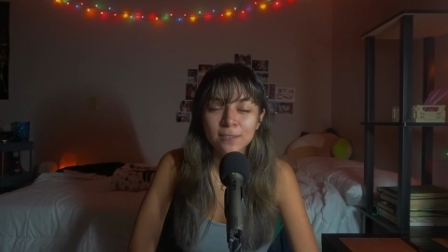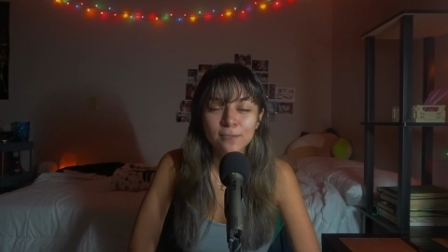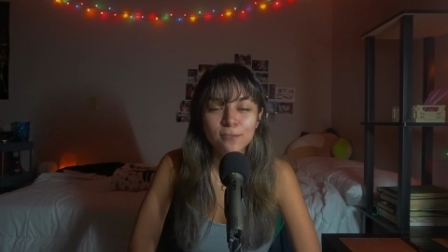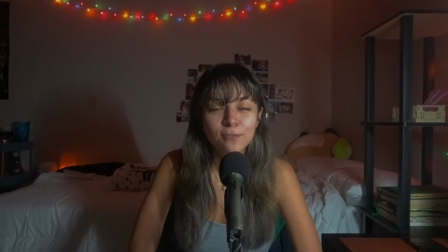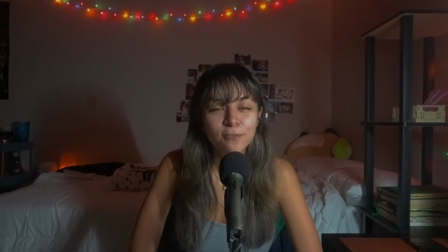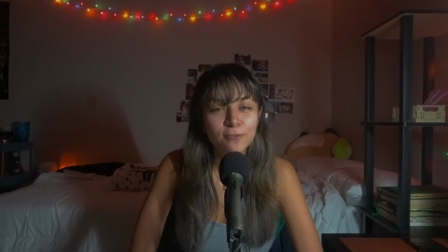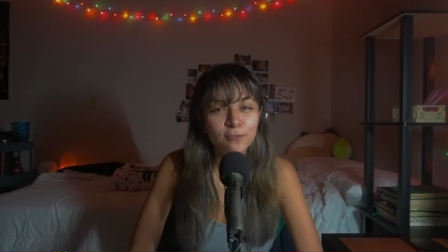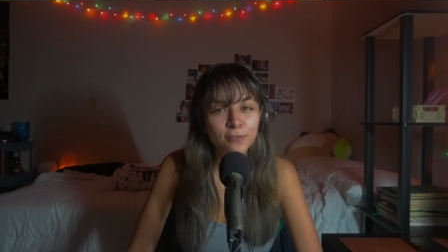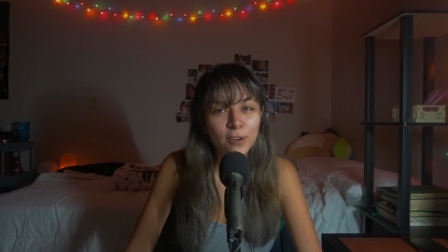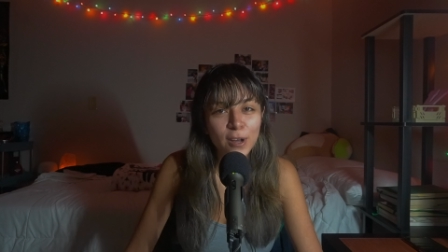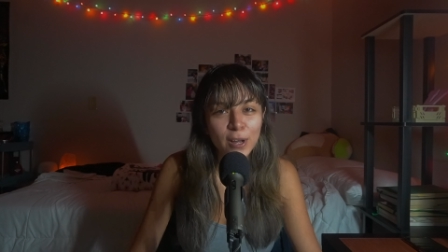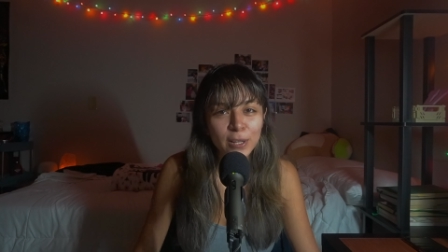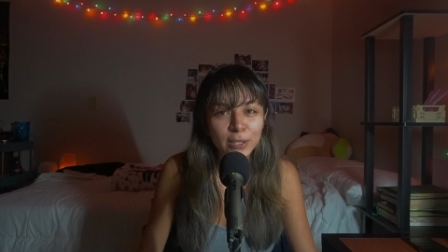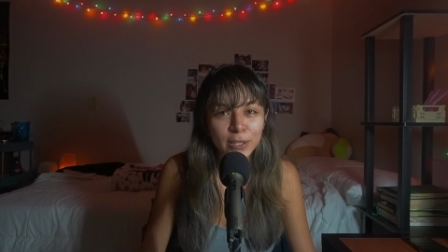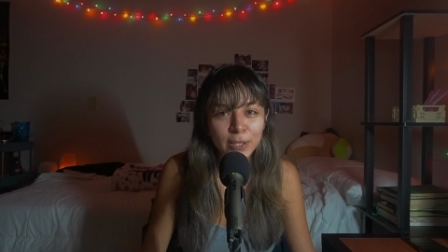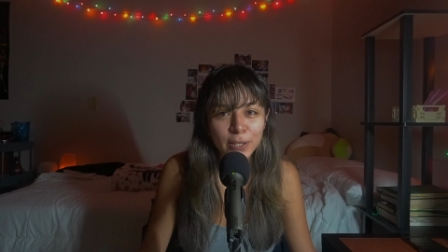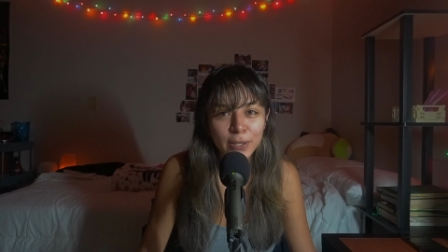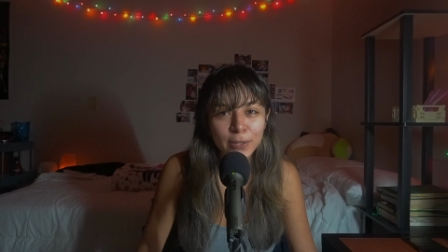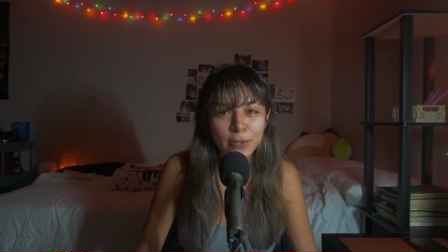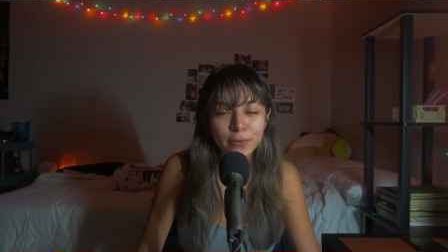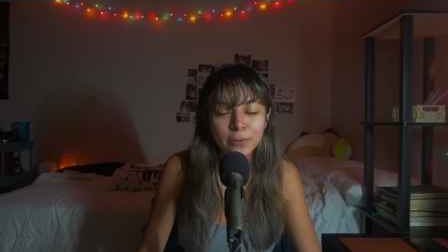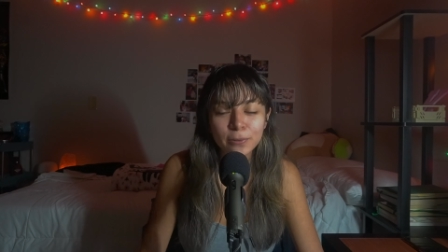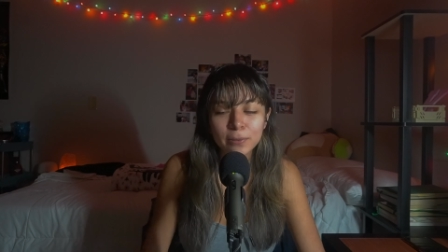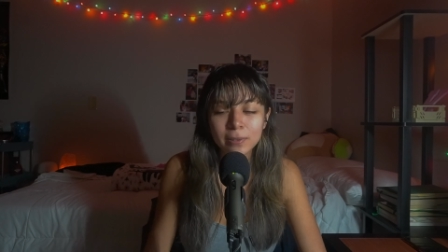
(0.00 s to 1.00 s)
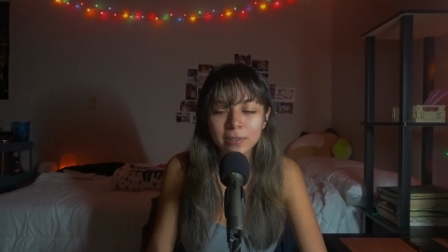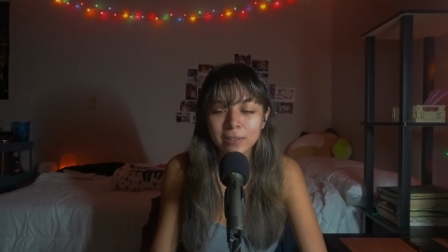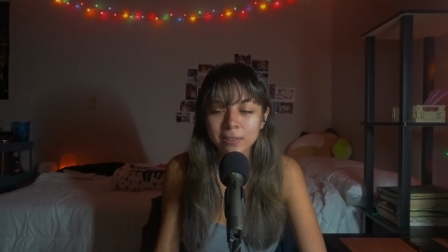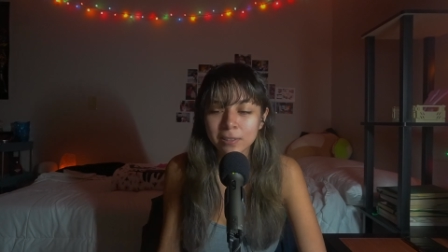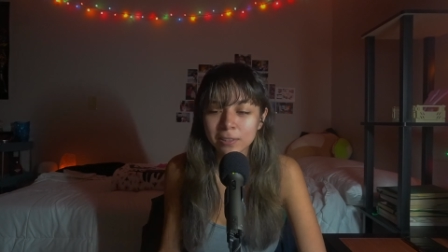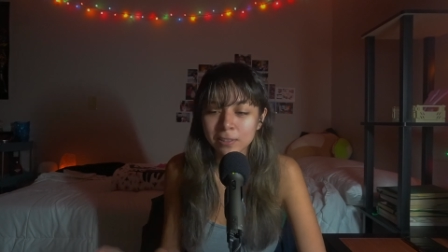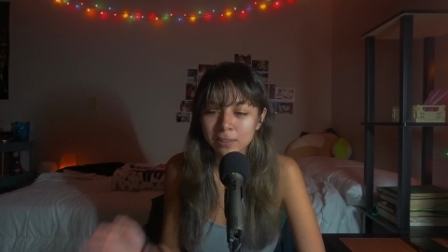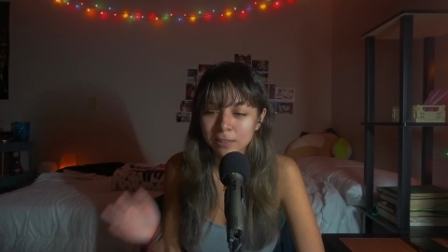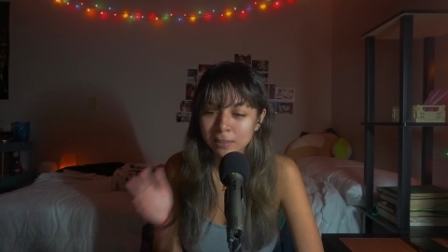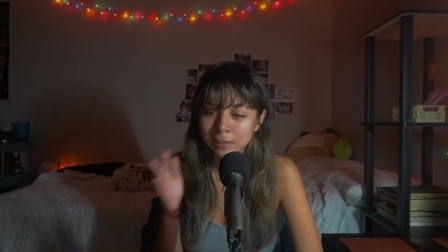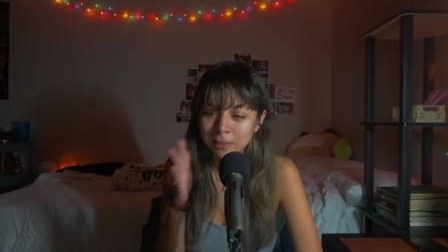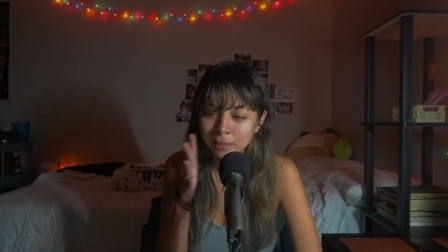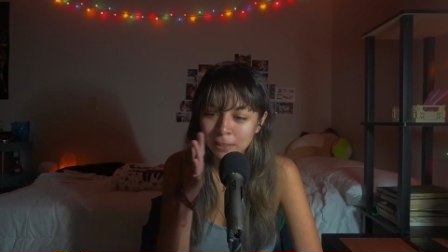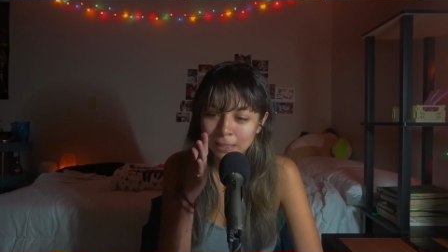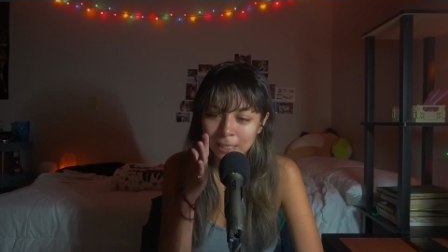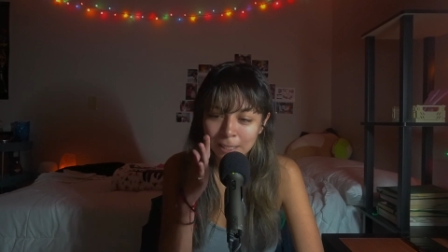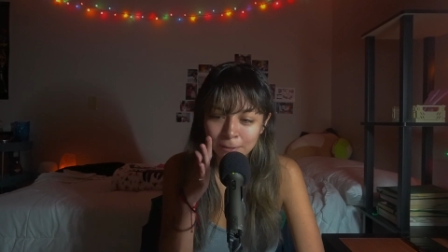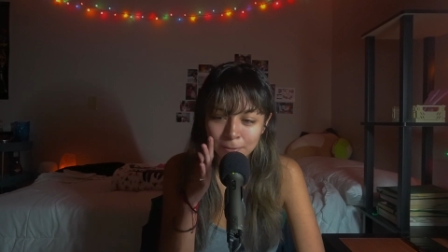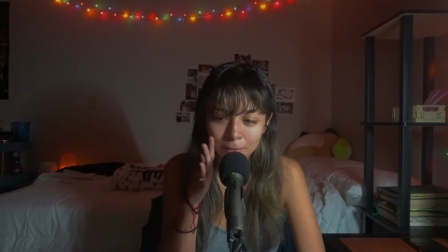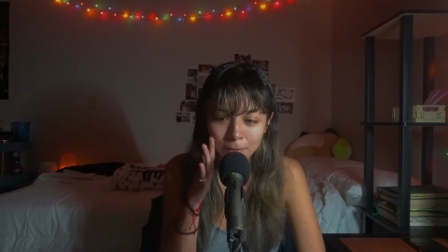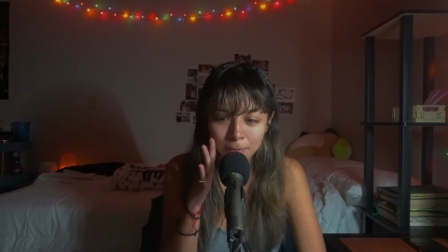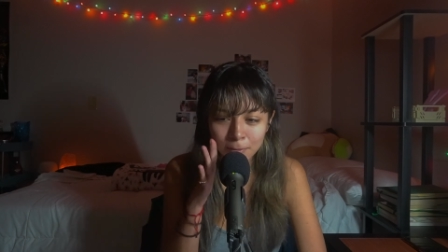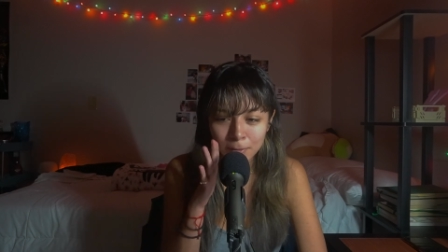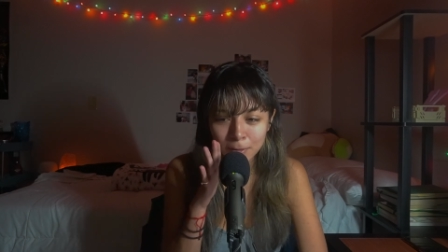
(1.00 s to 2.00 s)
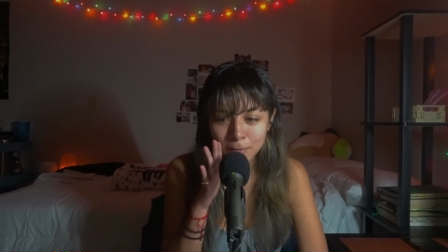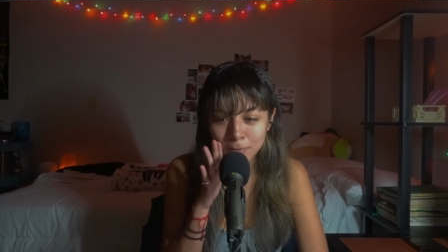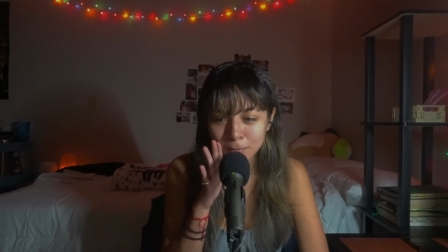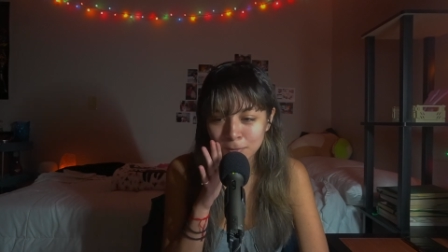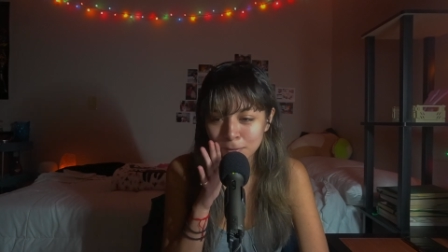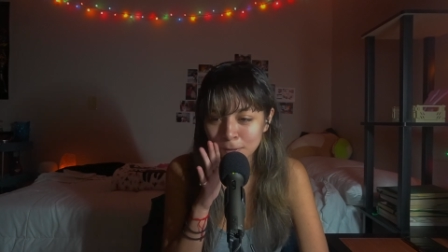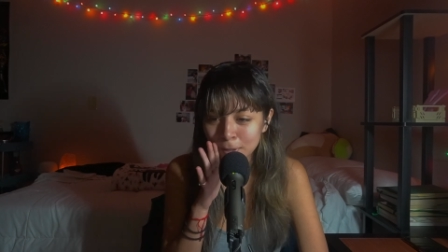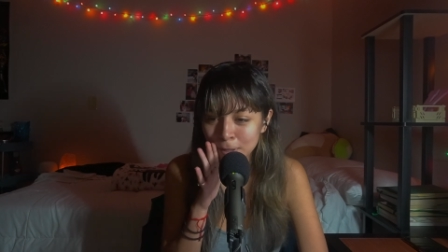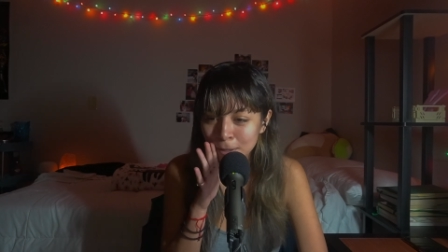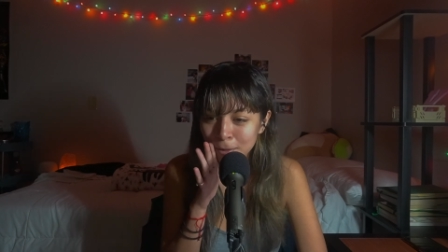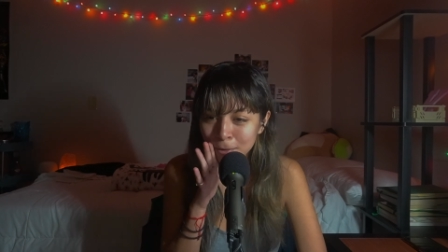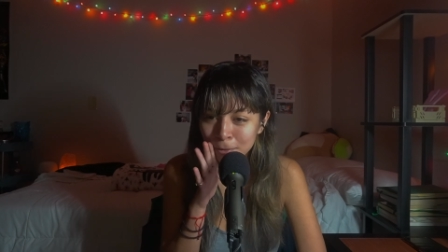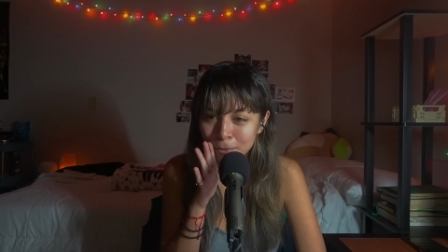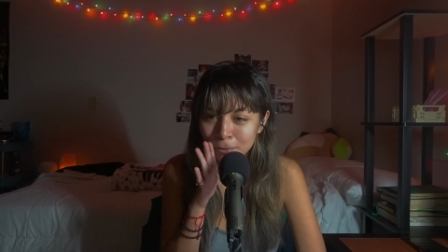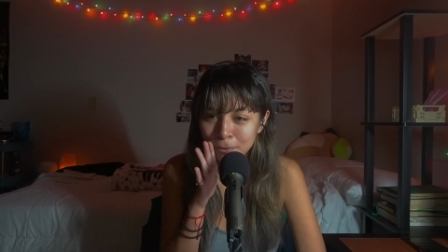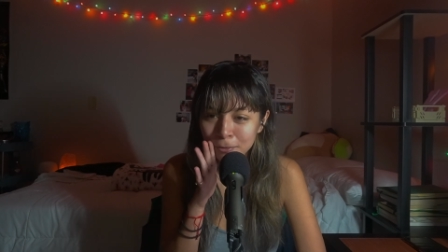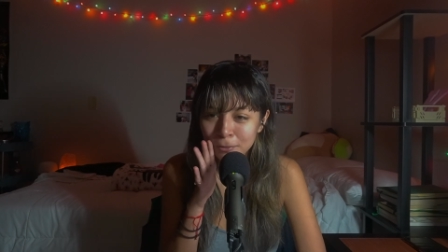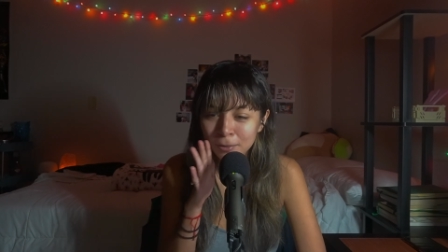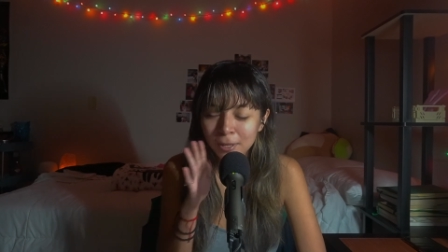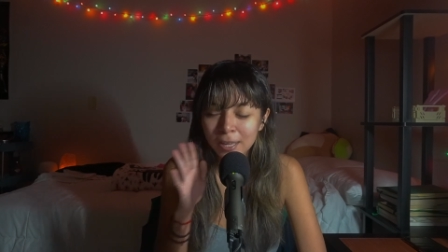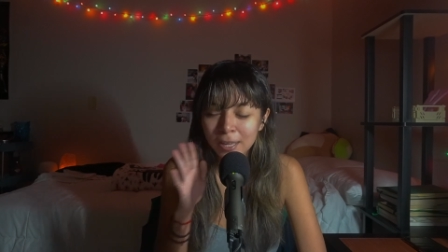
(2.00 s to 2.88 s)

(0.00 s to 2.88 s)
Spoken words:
follow, leave a review.